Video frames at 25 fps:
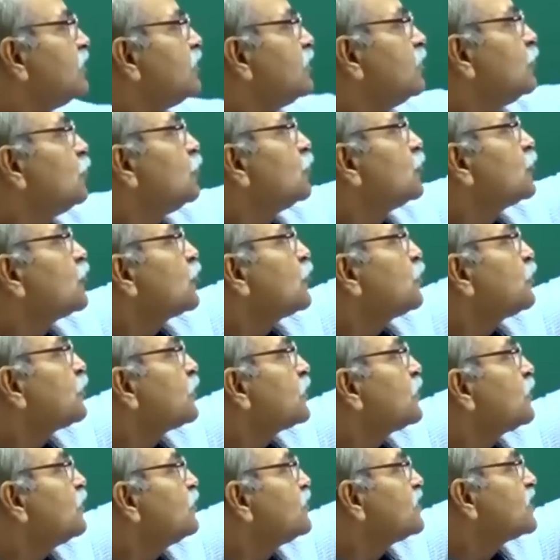Q2
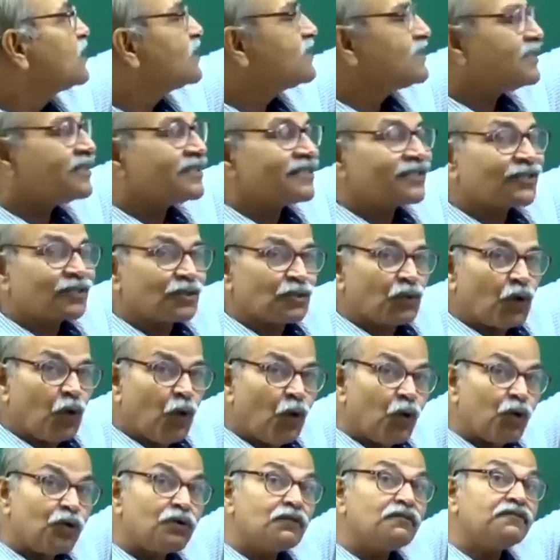produces its
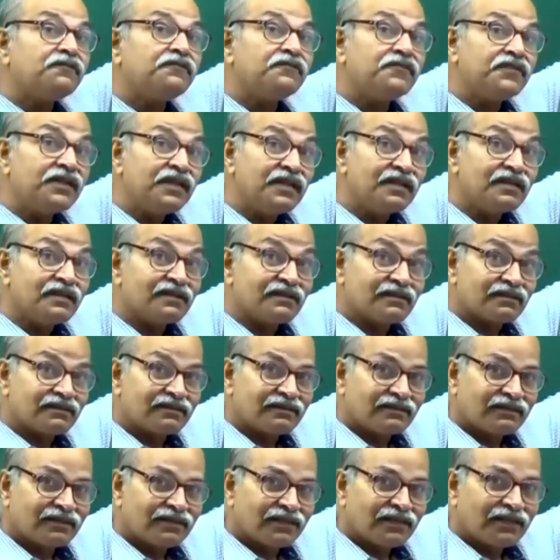own field,
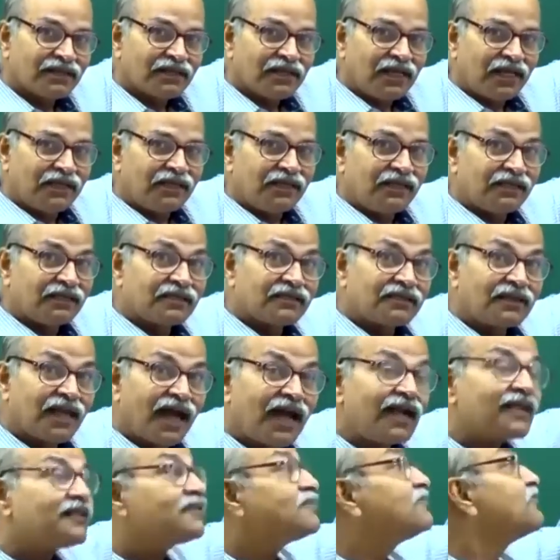and in
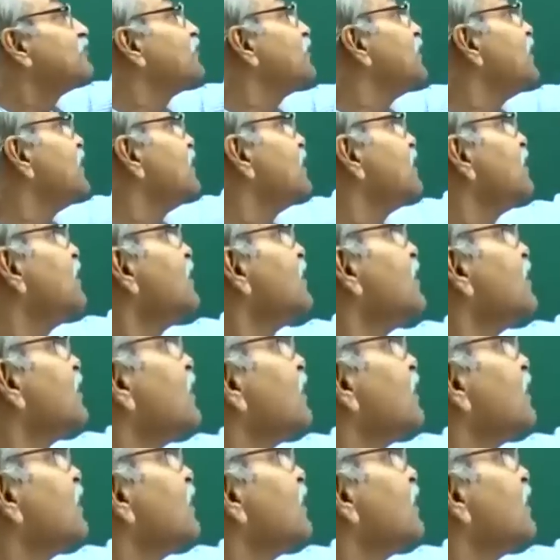that field